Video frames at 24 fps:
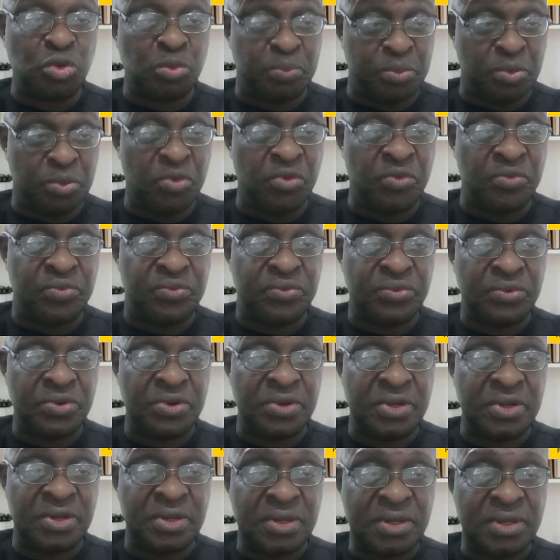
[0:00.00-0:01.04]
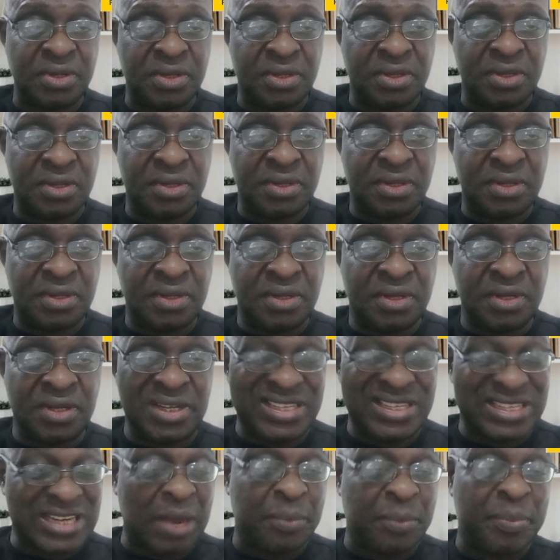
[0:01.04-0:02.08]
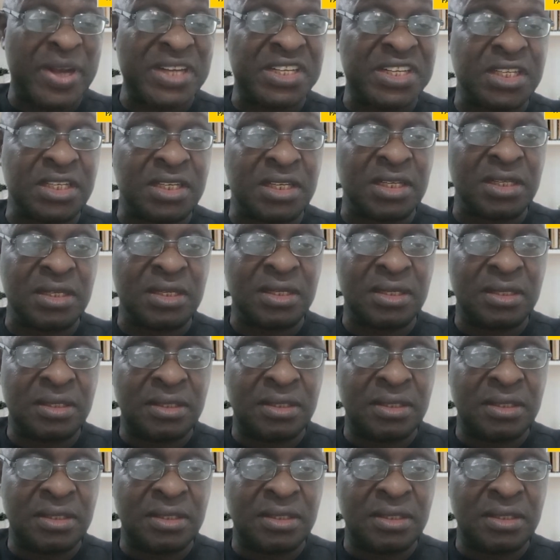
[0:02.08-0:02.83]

to prove his capacity